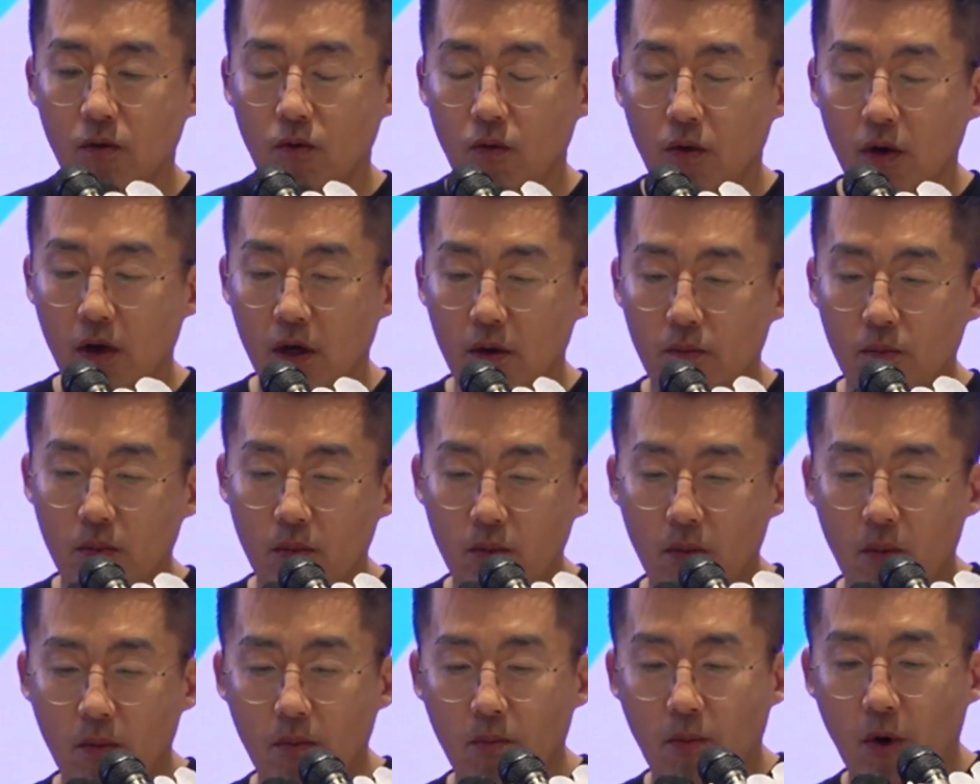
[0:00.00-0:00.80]
were
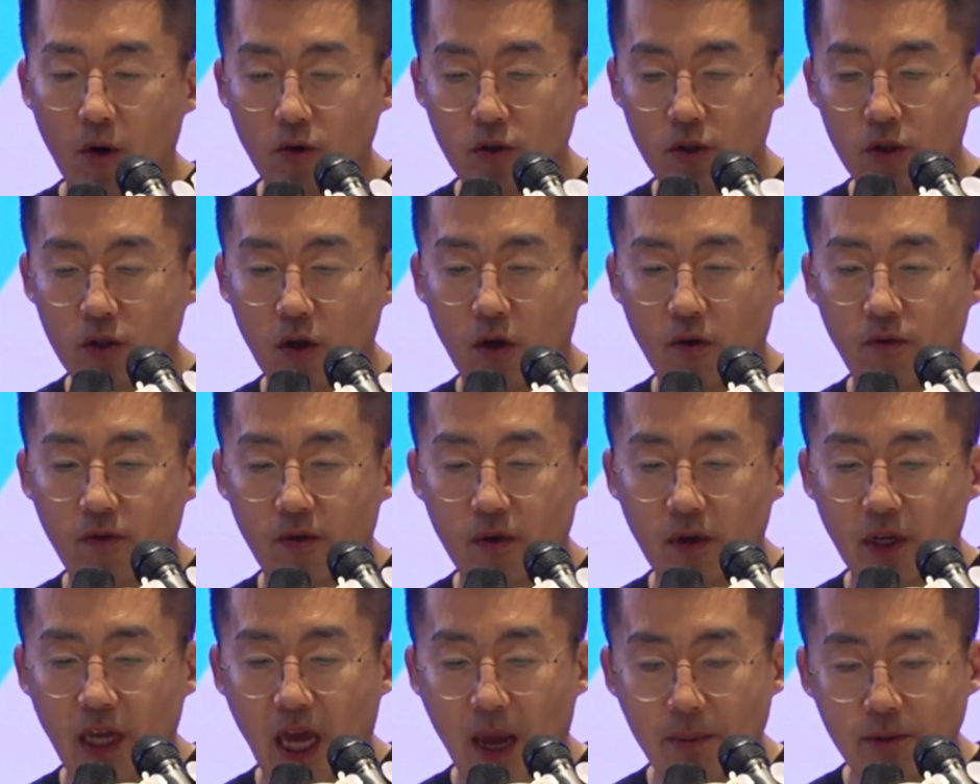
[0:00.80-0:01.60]
most
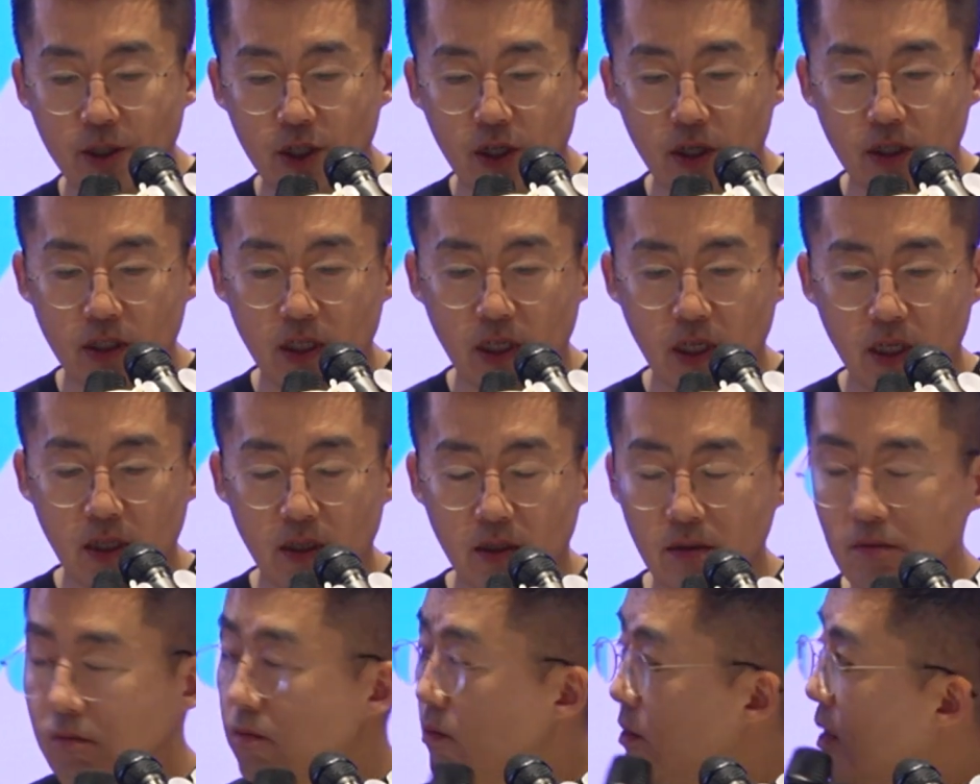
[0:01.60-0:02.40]
often captured in